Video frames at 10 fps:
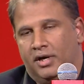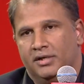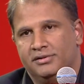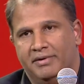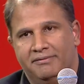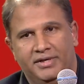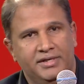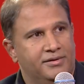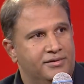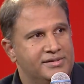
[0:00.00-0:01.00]
So when
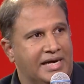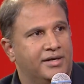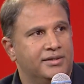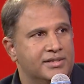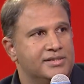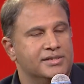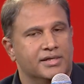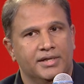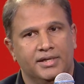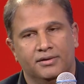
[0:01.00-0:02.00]
we started this
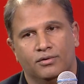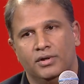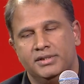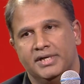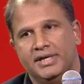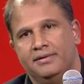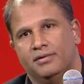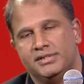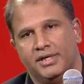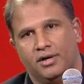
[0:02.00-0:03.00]
journey, the whole journey
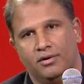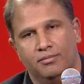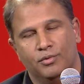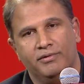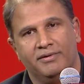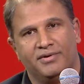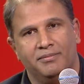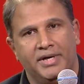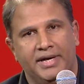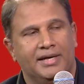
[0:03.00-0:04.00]
was around moving from
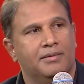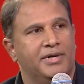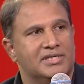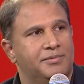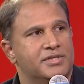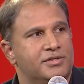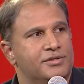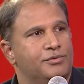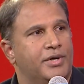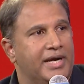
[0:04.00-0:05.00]
a database business
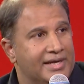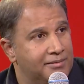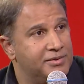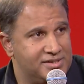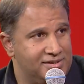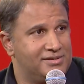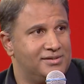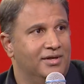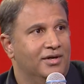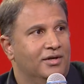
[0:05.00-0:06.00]
to a data business.
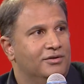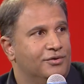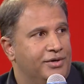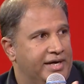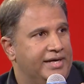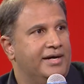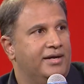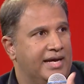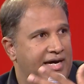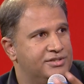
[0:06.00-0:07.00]
So data,
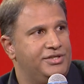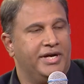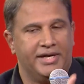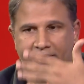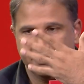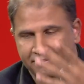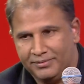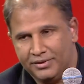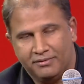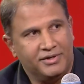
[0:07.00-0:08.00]
large data,
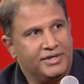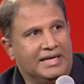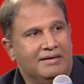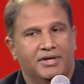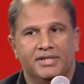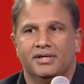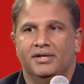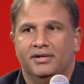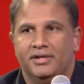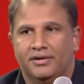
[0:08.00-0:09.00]
we deal with
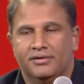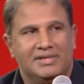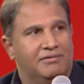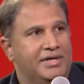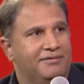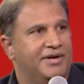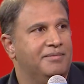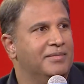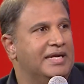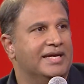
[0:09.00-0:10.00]
75
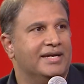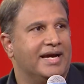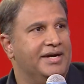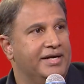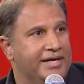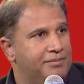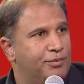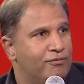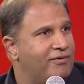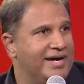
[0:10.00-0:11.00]
million candidate
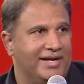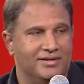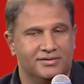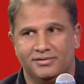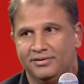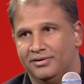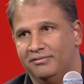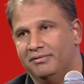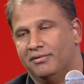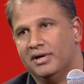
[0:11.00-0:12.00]
profiles.
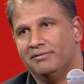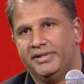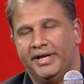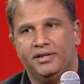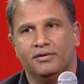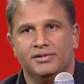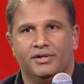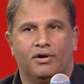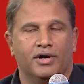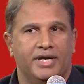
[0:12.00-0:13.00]
We work with 8,000
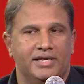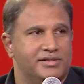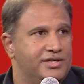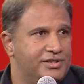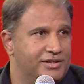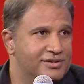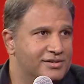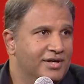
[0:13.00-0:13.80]
organizations.